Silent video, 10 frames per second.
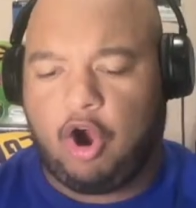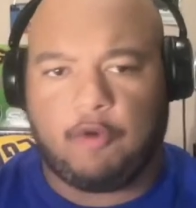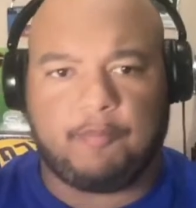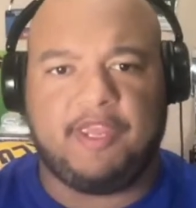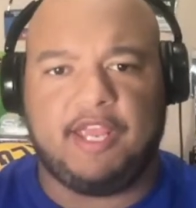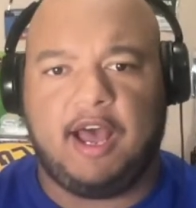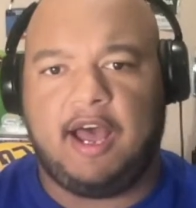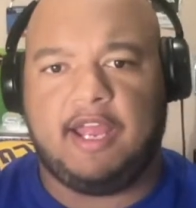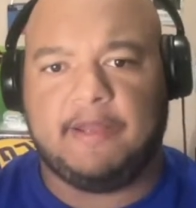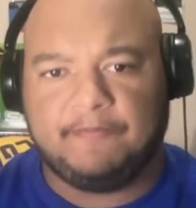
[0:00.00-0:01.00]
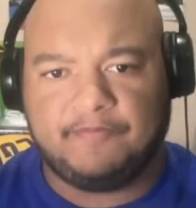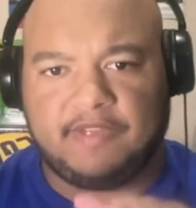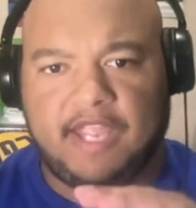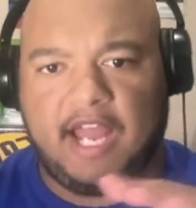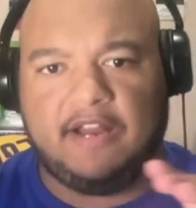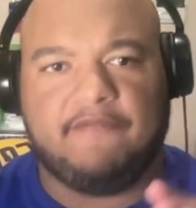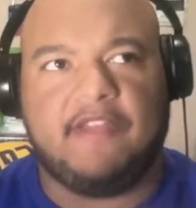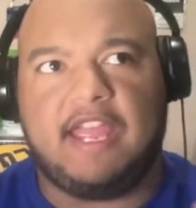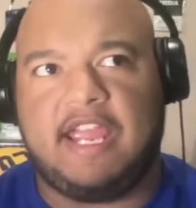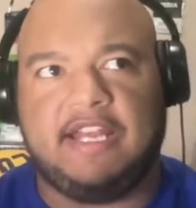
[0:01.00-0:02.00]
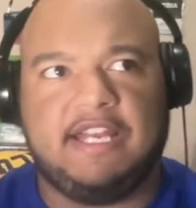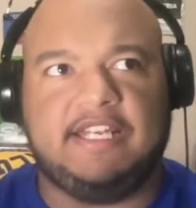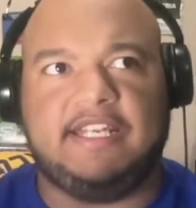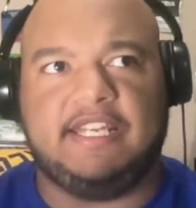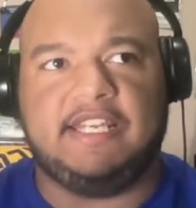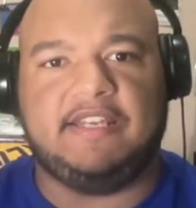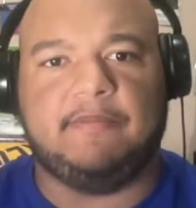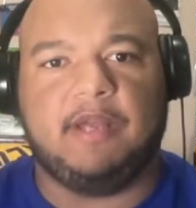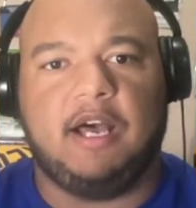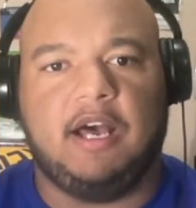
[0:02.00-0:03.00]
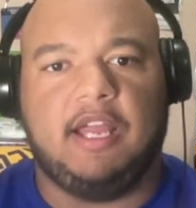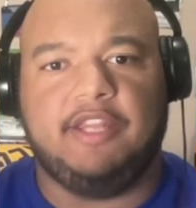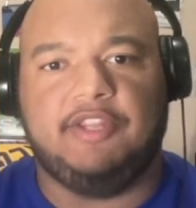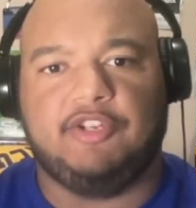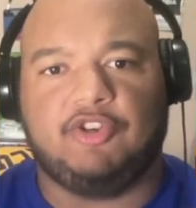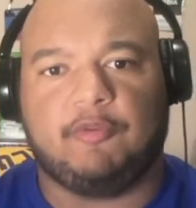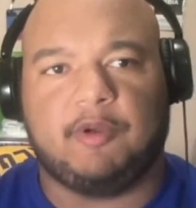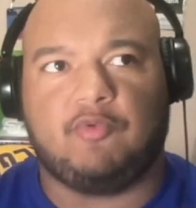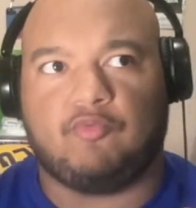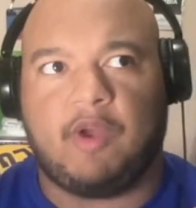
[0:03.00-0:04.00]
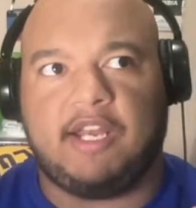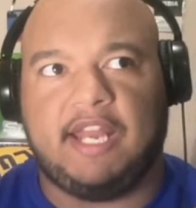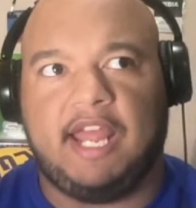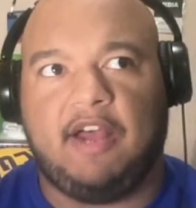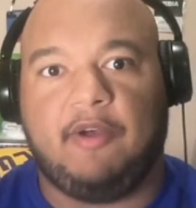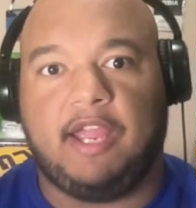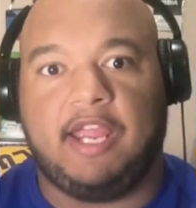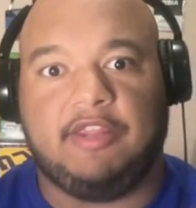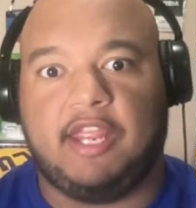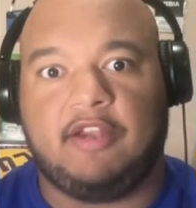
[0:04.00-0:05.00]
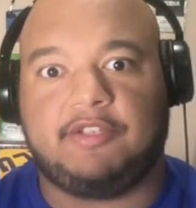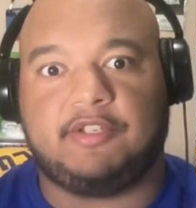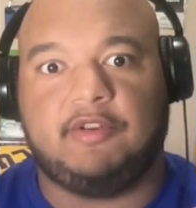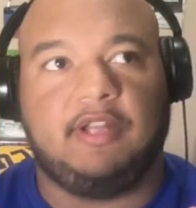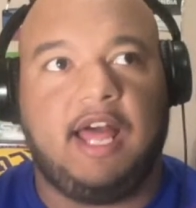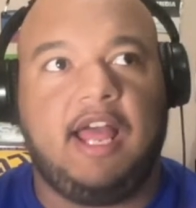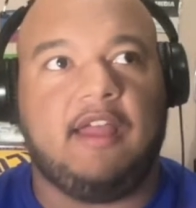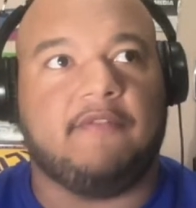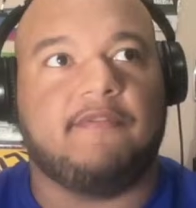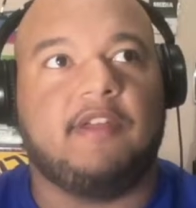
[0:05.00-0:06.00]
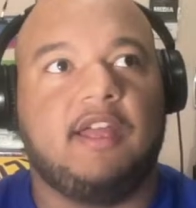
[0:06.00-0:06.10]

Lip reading: RPI out of any team in the tournament right now, and they're still alive.